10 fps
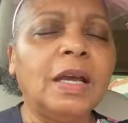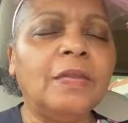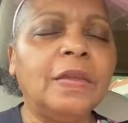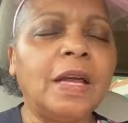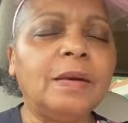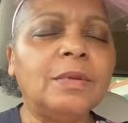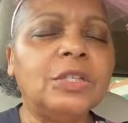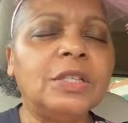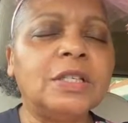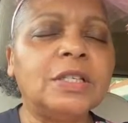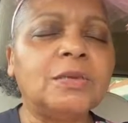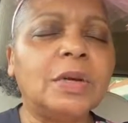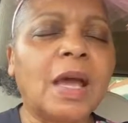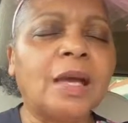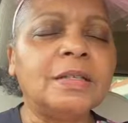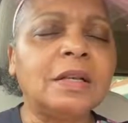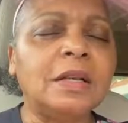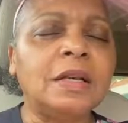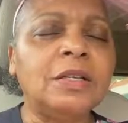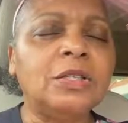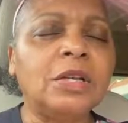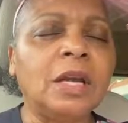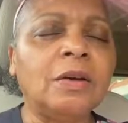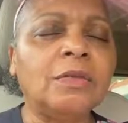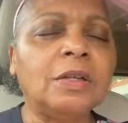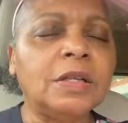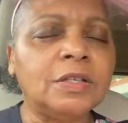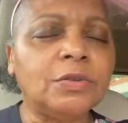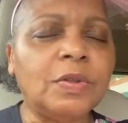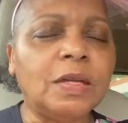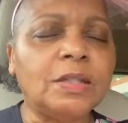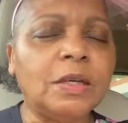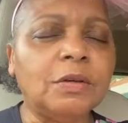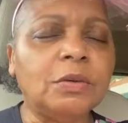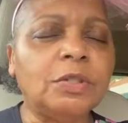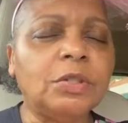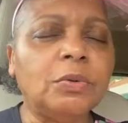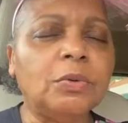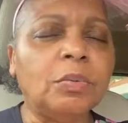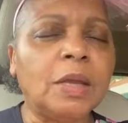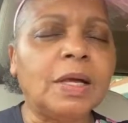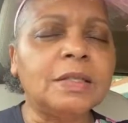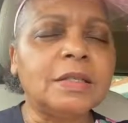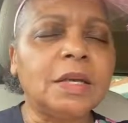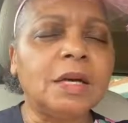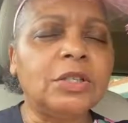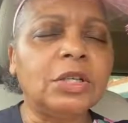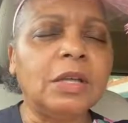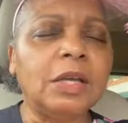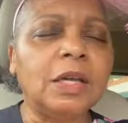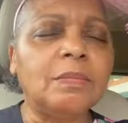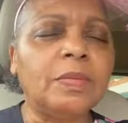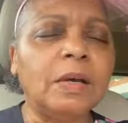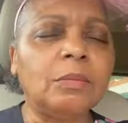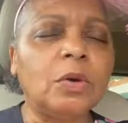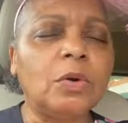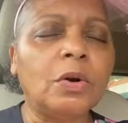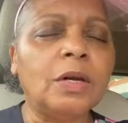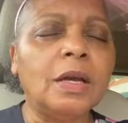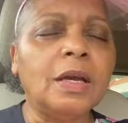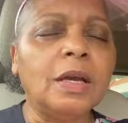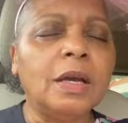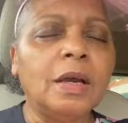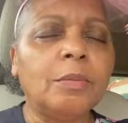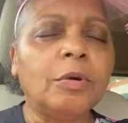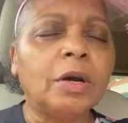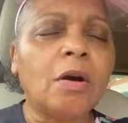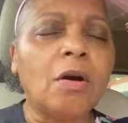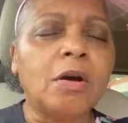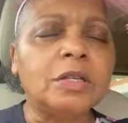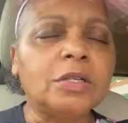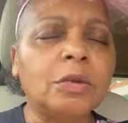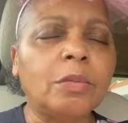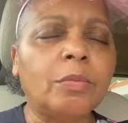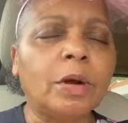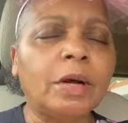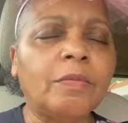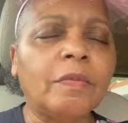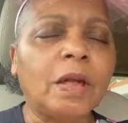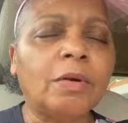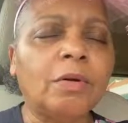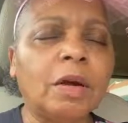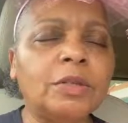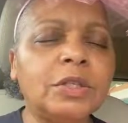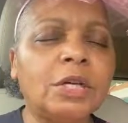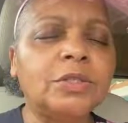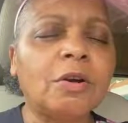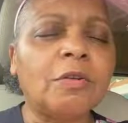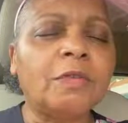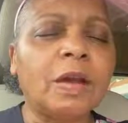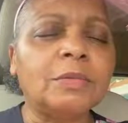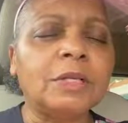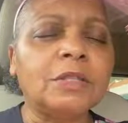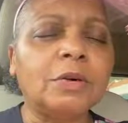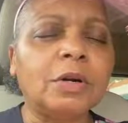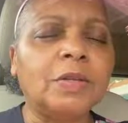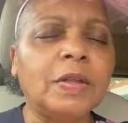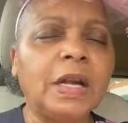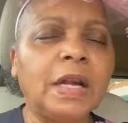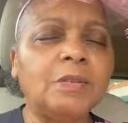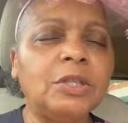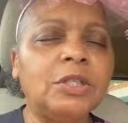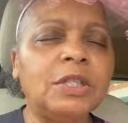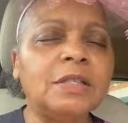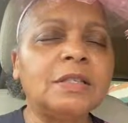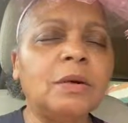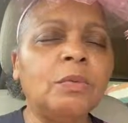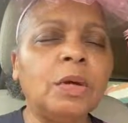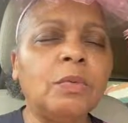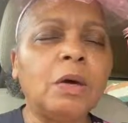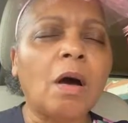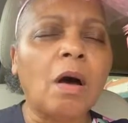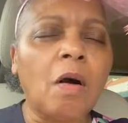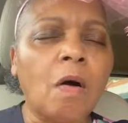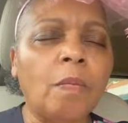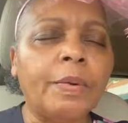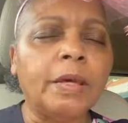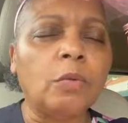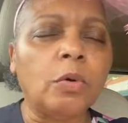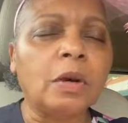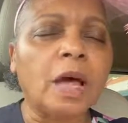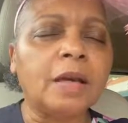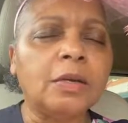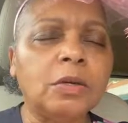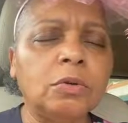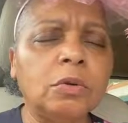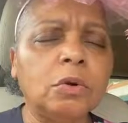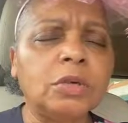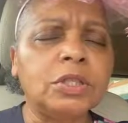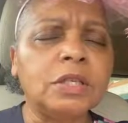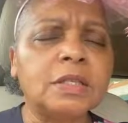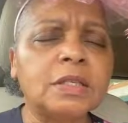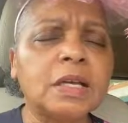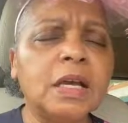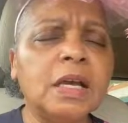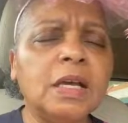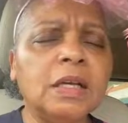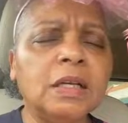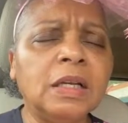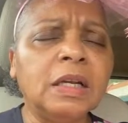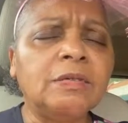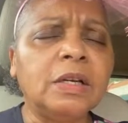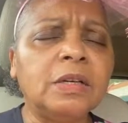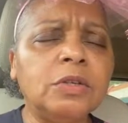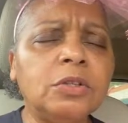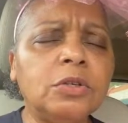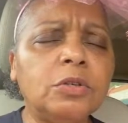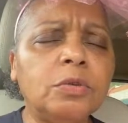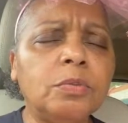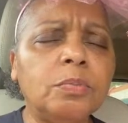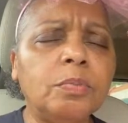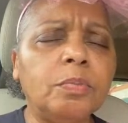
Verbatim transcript: In the name of Jesus, we ask that each and every listener that's here that you would bless, touch, and keep them, Lord. Prick our hearts, Lord, break up fallow ground, touch our families, Lord, in the name of Jesus, that we would all be more like you, Lord Jesus, living to